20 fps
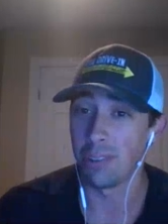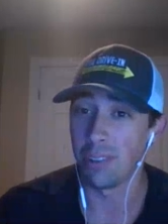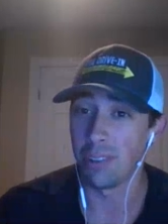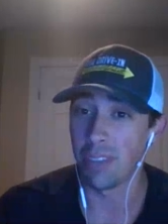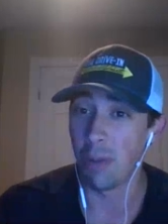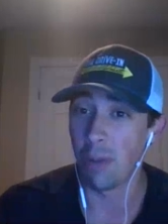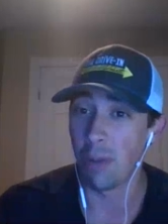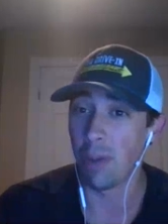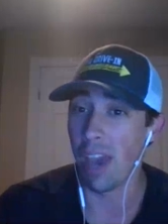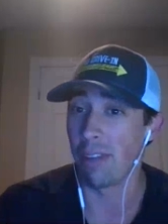
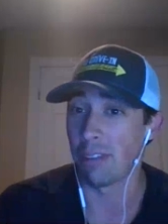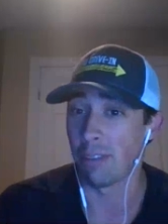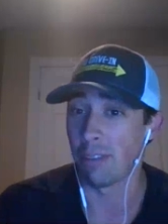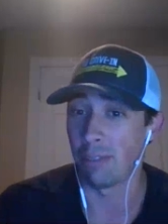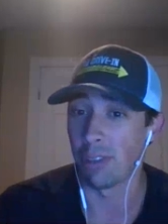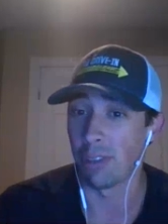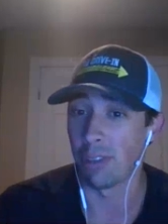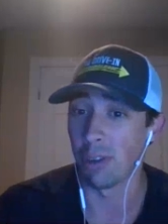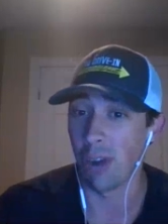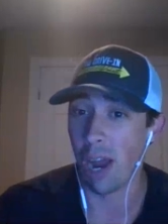that we have to
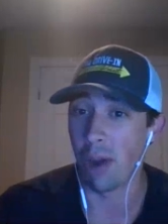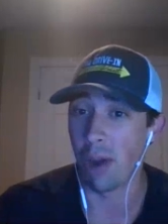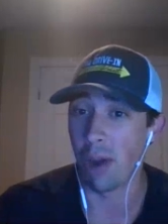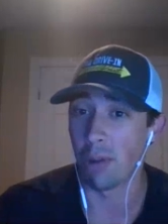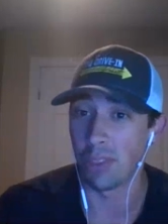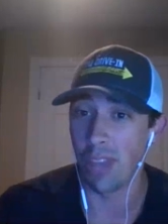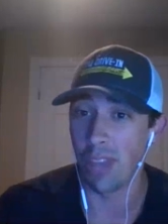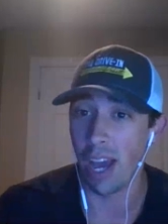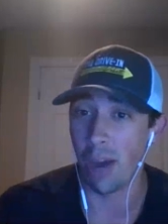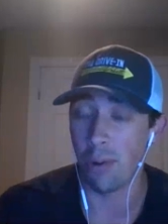figure out
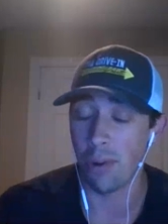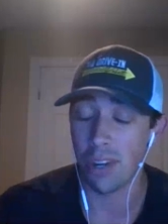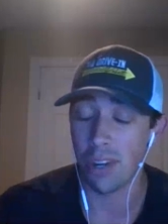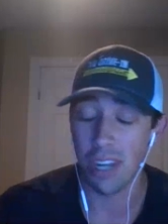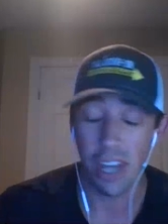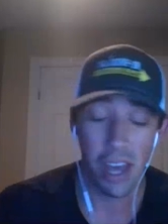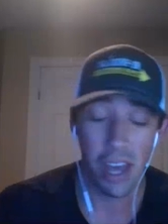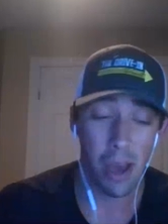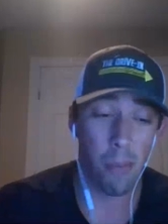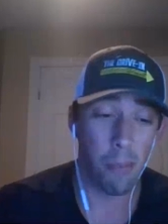with that one.
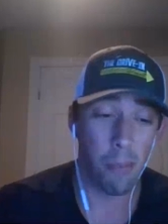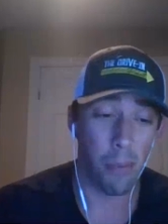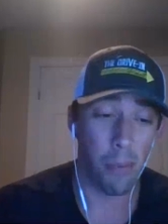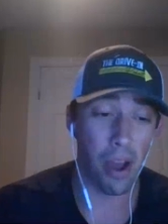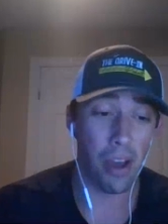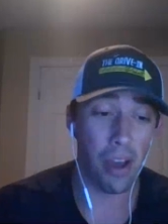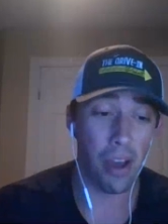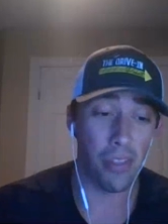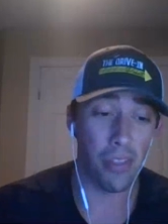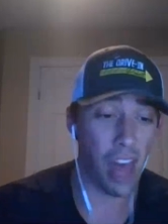
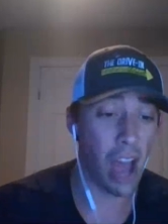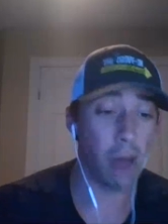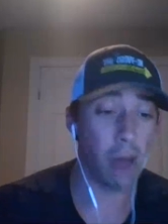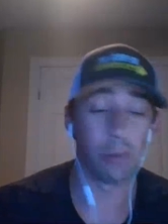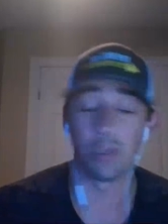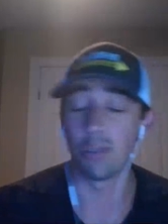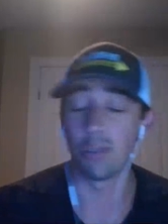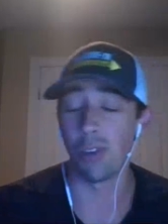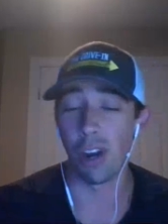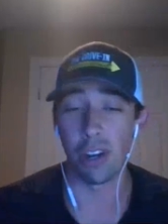But that
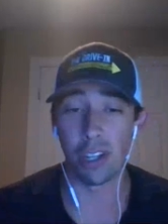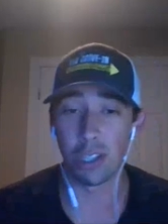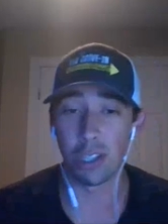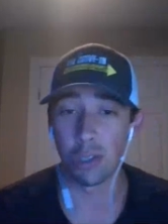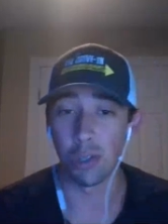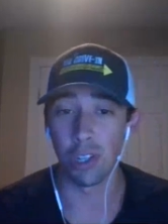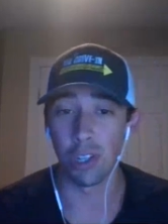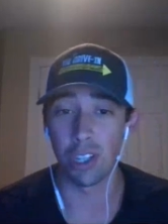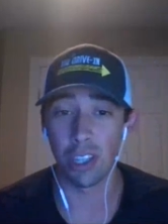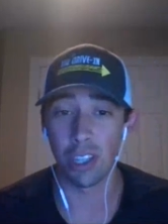was very
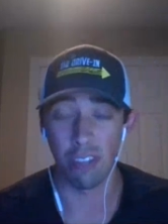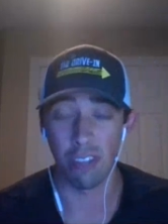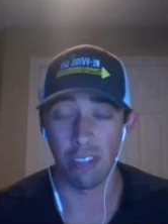intriguing.